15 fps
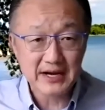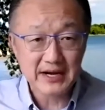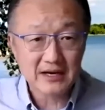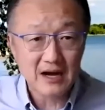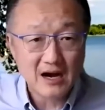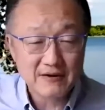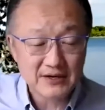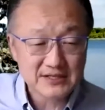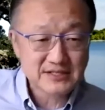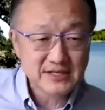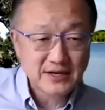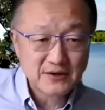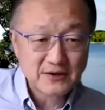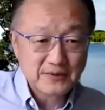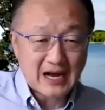Congress.
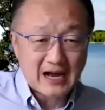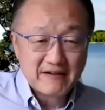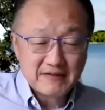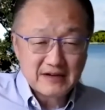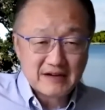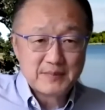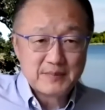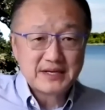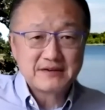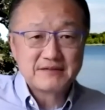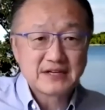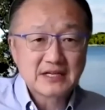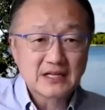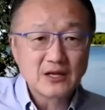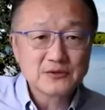I've been in
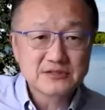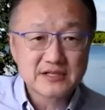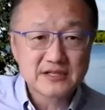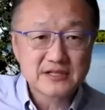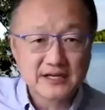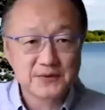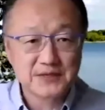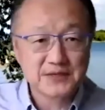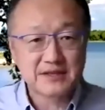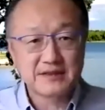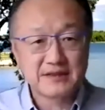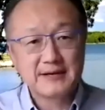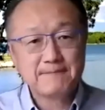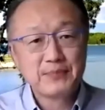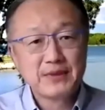close touch with
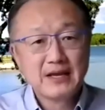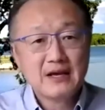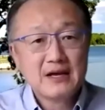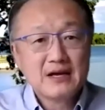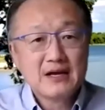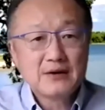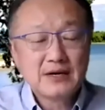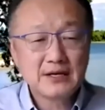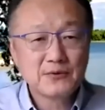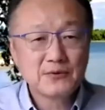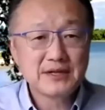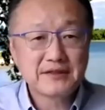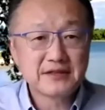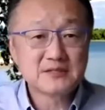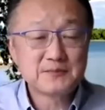
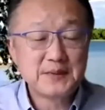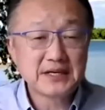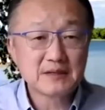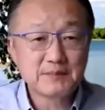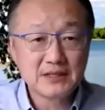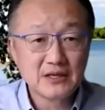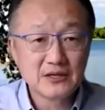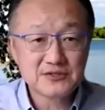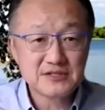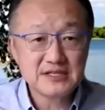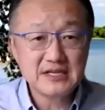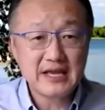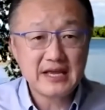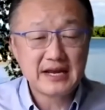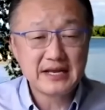Speaker
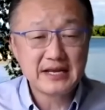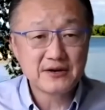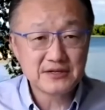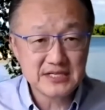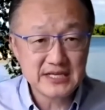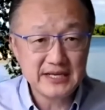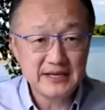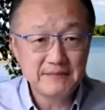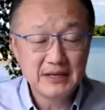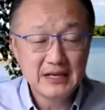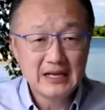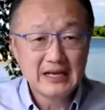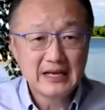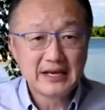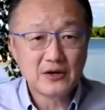Pelosi and her team,
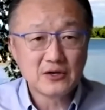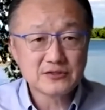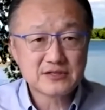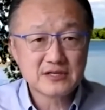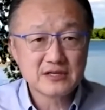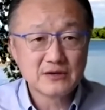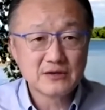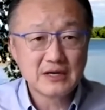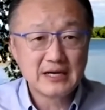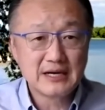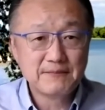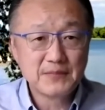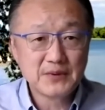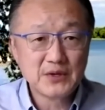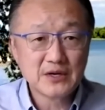and also
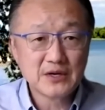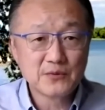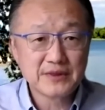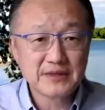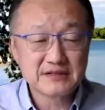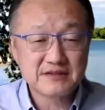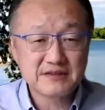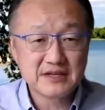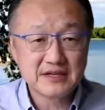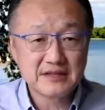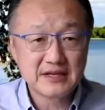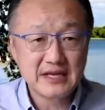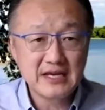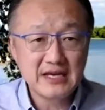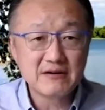
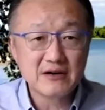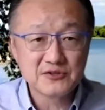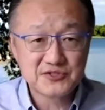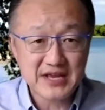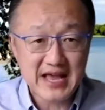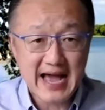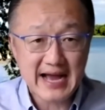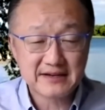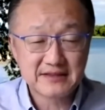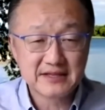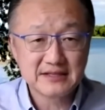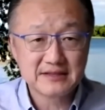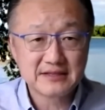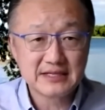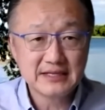the HEROES Act,
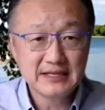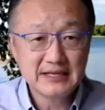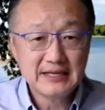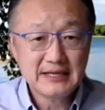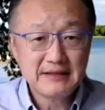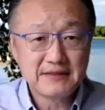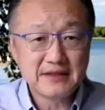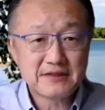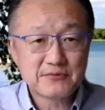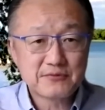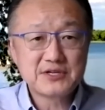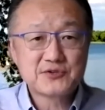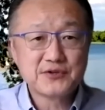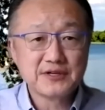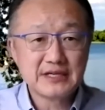the
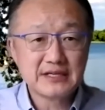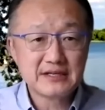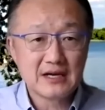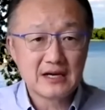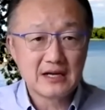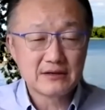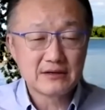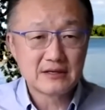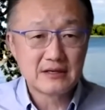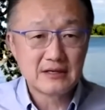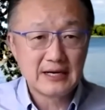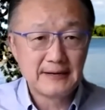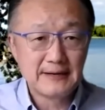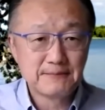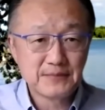$3 trillion
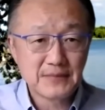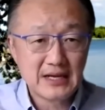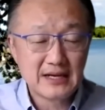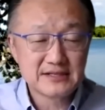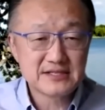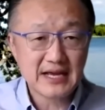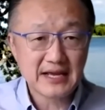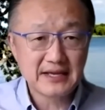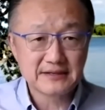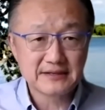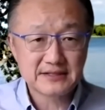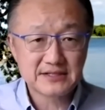second